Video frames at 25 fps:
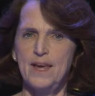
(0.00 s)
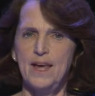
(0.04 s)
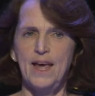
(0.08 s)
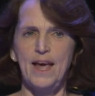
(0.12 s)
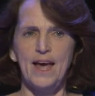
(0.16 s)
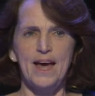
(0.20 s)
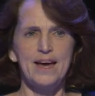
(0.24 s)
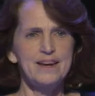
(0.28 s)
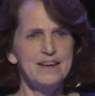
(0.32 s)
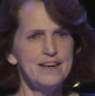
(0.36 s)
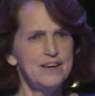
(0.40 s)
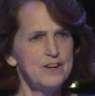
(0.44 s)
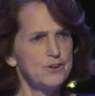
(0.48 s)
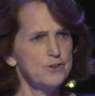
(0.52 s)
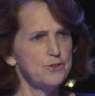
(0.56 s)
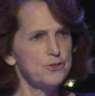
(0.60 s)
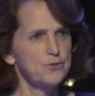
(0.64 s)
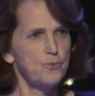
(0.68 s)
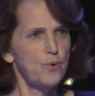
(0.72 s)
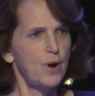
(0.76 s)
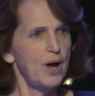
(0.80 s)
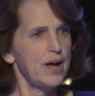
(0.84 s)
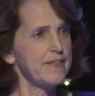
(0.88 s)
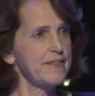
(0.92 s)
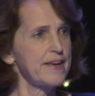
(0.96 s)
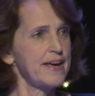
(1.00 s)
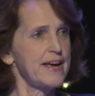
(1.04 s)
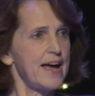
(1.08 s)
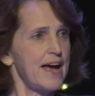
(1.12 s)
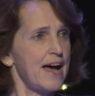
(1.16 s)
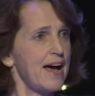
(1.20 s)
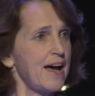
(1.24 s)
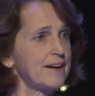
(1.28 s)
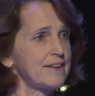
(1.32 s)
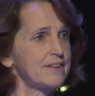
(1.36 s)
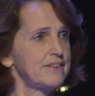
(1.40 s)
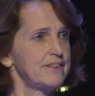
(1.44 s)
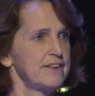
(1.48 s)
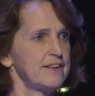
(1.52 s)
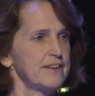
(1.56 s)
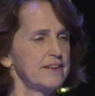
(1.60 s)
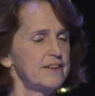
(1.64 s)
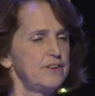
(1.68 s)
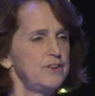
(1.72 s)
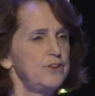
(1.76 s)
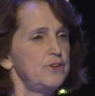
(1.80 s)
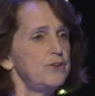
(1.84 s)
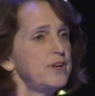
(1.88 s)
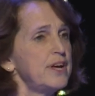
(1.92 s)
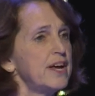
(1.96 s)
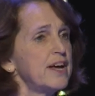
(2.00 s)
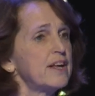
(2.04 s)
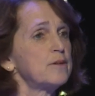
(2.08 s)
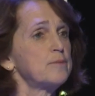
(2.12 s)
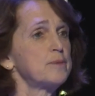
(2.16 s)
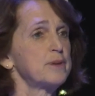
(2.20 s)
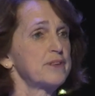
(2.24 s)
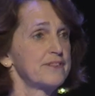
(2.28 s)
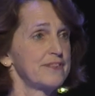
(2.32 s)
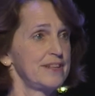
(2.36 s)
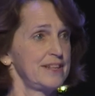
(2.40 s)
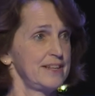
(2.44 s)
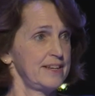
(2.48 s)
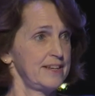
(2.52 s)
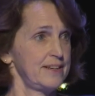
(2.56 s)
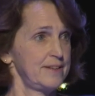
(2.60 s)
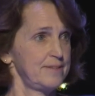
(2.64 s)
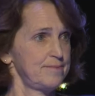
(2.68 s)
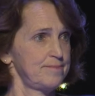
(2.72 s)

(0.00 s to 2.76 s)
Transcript: And here's why they acted unanimously.